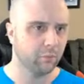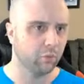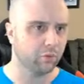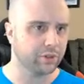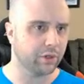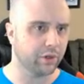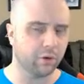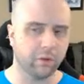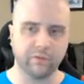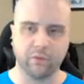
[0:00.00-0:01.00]
We're just going to go
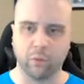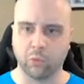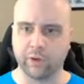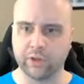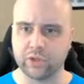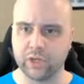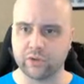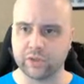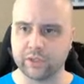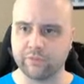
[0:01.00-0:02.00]
to the form. We're going to
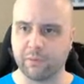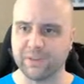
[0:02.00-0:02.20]
change this from